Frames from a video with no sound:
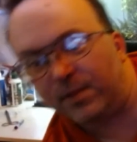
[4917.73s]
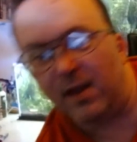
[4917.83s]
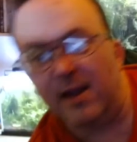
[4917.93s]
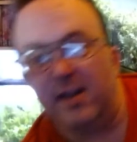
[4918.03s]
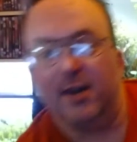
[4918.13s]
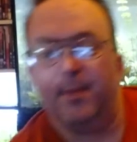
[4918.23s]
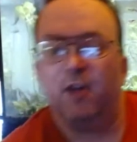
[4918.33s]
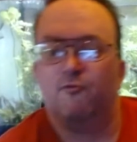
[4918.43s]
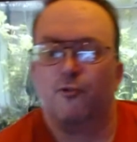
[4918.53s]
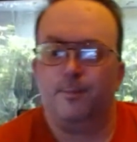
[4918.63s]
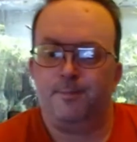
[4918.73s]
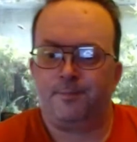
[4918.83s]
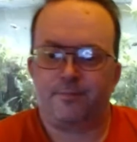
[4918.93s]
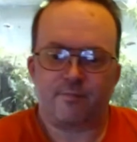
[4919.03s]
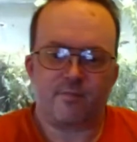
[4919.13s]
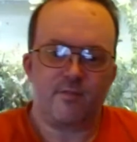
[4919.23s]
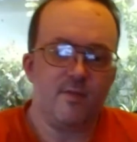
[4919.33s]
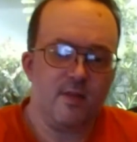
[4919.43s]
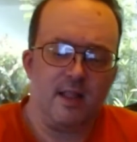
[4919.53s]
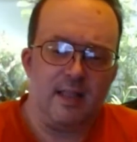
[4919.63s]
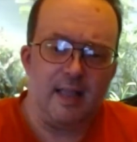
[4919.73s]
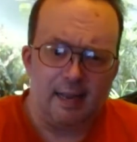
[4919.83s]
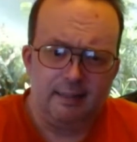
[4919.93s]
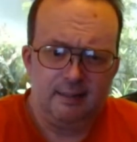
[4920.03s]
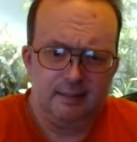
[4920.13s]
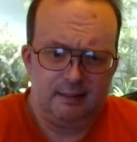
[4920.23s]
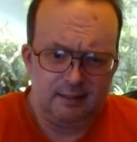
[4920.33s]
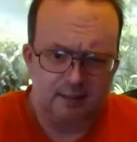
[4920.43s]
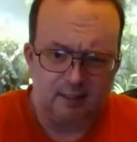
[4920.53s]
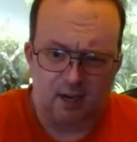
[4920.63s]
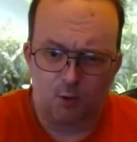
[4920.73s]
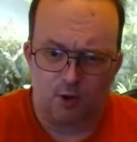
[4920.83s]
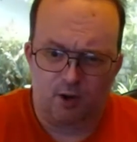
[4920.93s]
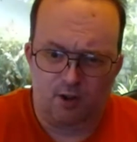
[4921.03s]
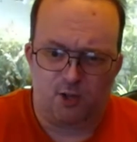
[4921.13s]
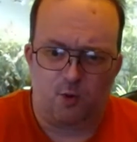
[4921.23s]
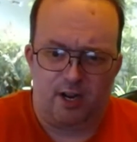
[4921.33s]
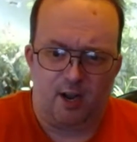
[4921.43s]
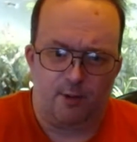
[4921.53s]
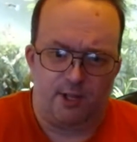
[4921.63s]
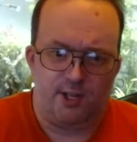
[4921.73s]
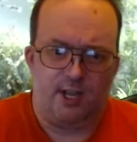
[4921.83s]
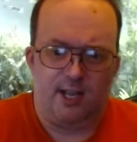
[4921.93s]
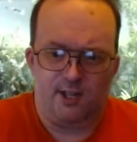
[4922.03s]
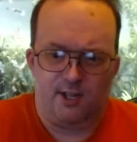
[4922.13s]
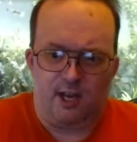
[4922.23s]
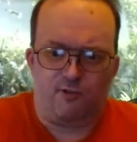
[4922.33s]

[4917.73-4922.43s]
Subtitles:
in your bedroom. Yeah, I wouldn't like to wake up with a stick insect